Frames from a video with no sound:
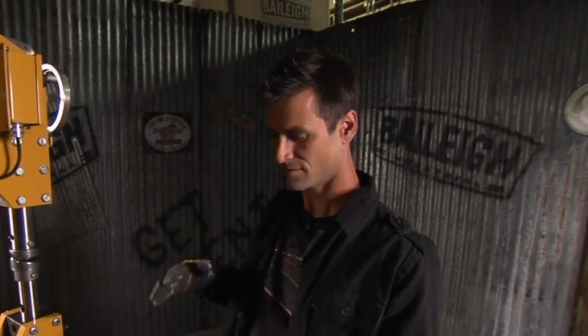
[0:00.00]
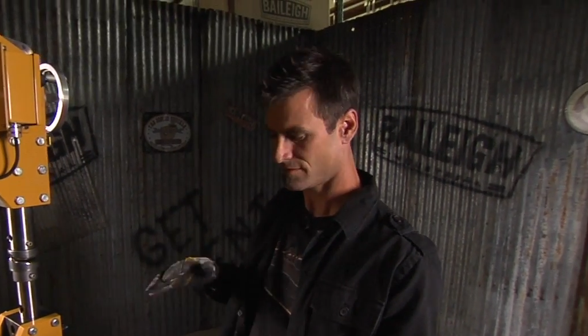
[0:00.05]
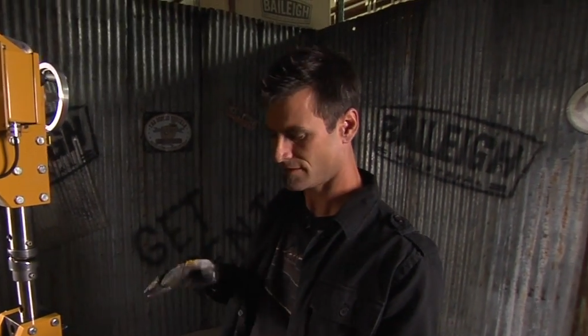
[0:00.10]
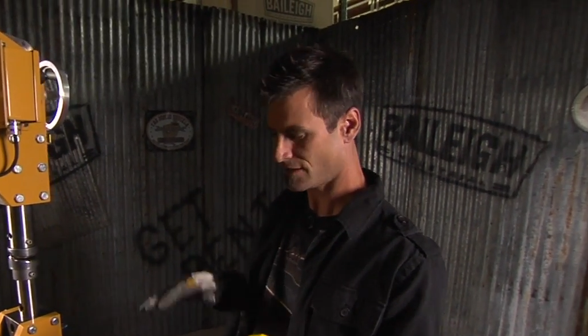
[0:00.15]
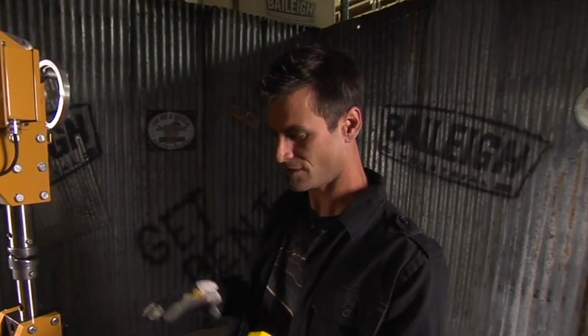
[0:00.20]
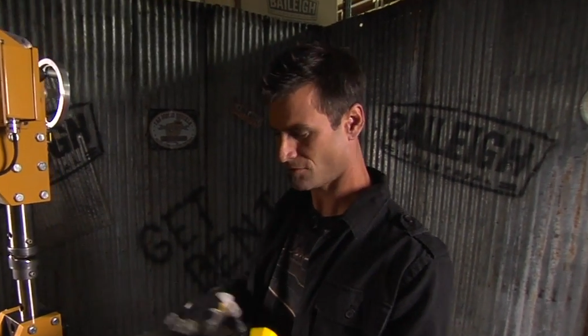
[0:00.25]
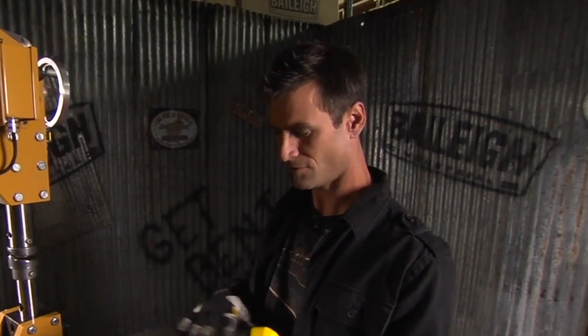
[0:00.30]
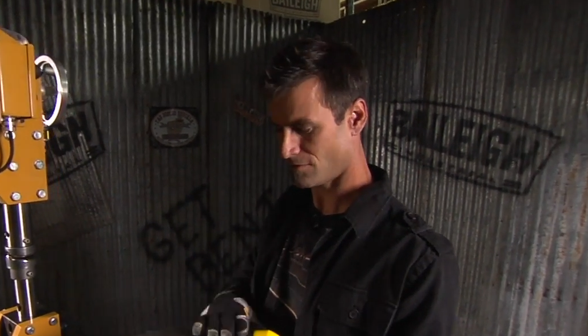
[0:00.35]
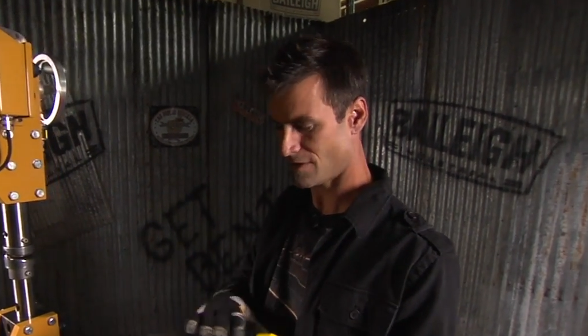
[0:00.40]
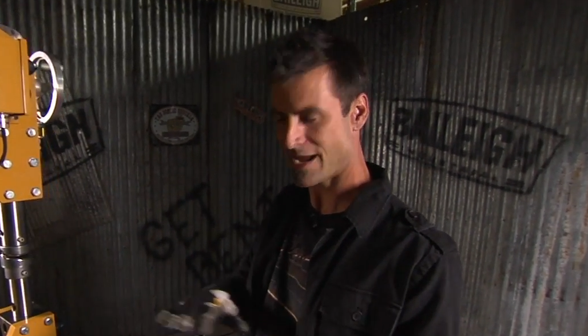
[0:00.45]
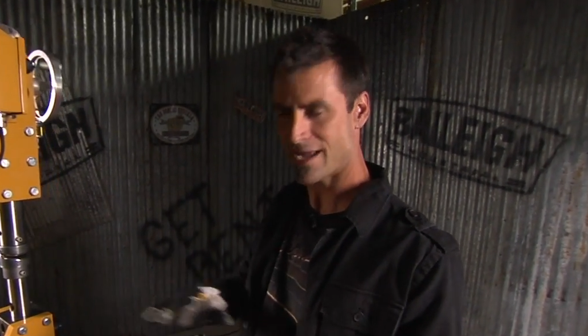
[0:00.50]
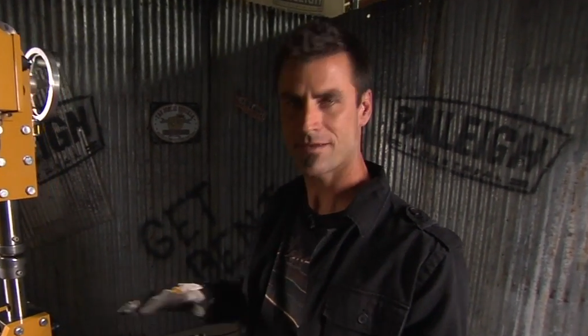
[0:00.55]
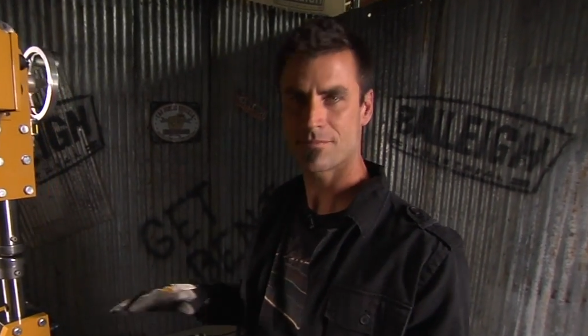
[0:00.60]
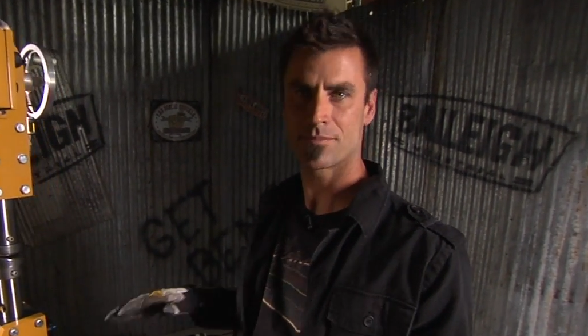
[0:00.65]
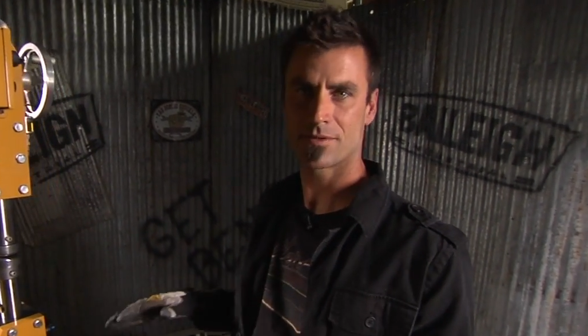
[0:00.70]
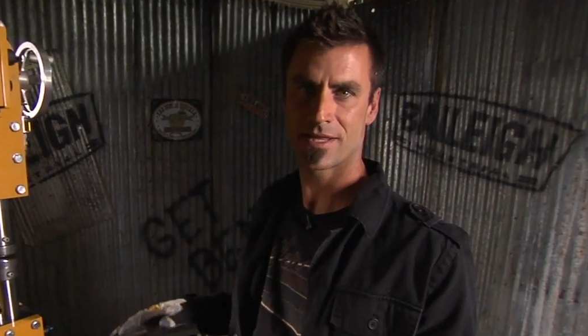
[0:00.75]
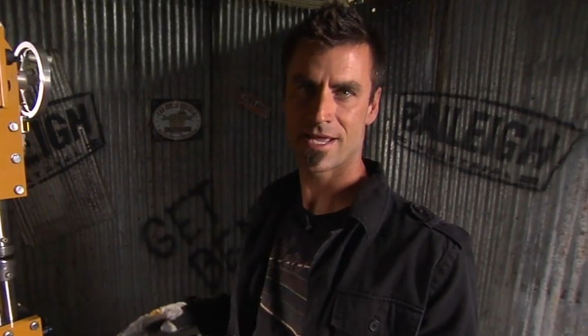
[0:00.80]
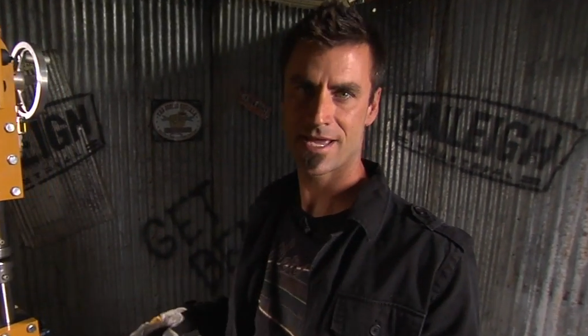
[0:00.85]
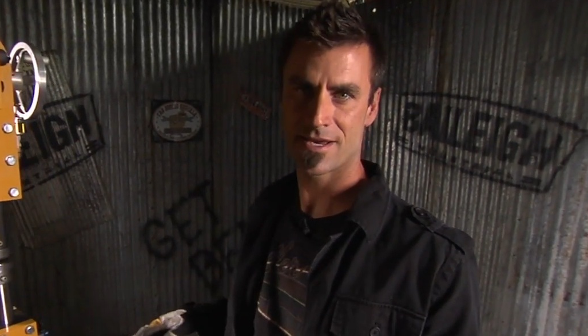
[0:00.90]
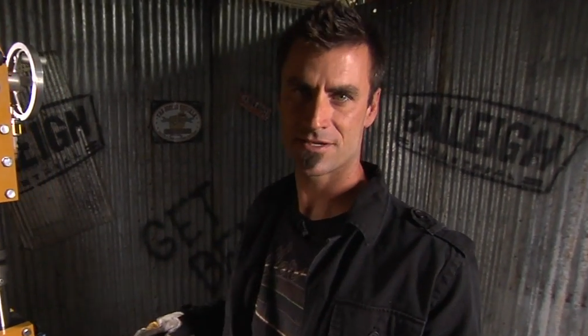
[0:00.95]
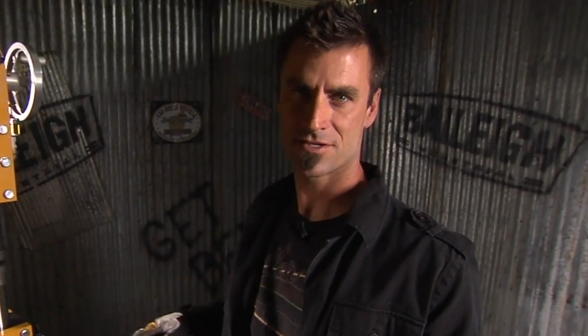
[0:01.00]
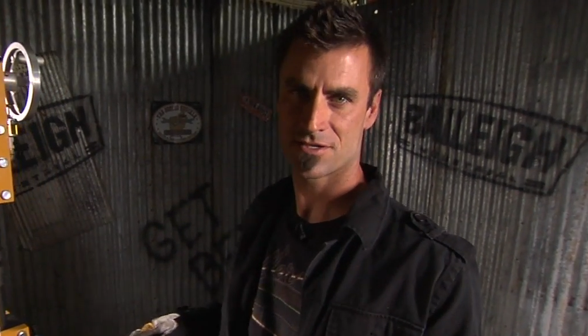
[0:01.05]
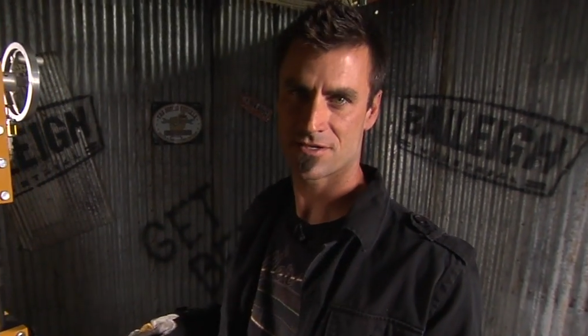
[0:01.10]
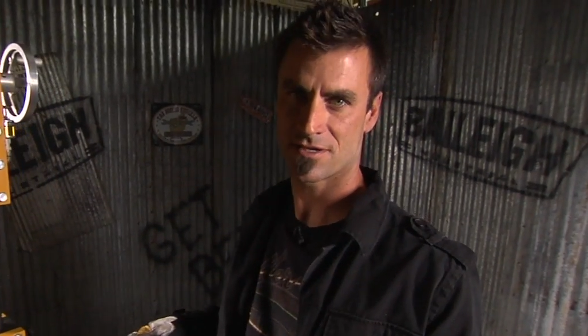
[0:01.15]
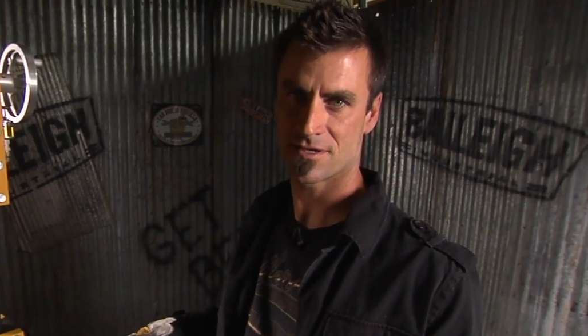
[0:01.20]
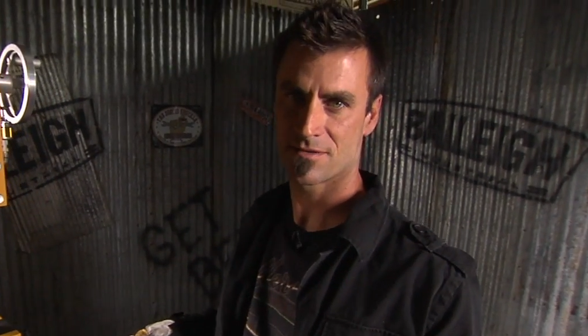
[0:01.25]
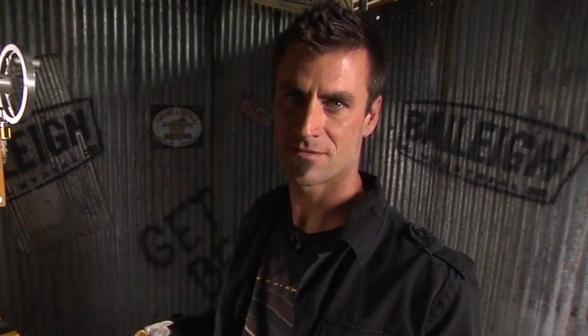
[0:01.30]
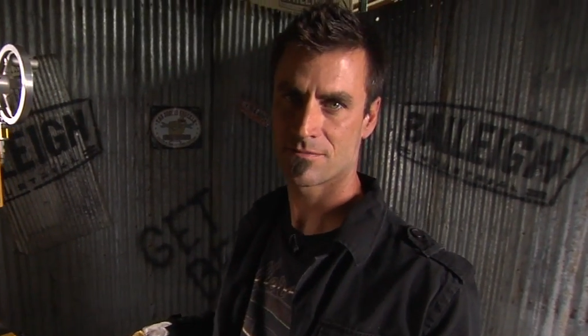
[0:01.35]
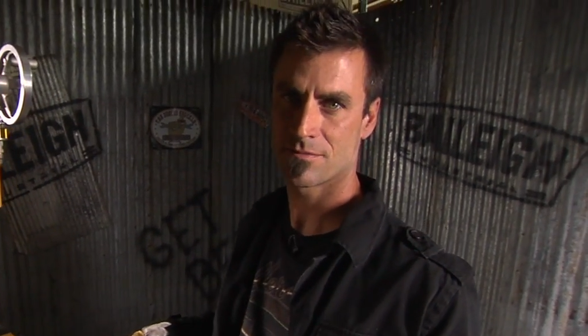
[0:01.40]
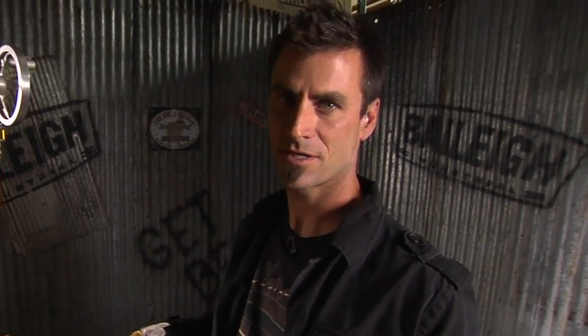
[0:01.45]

they don't like planishing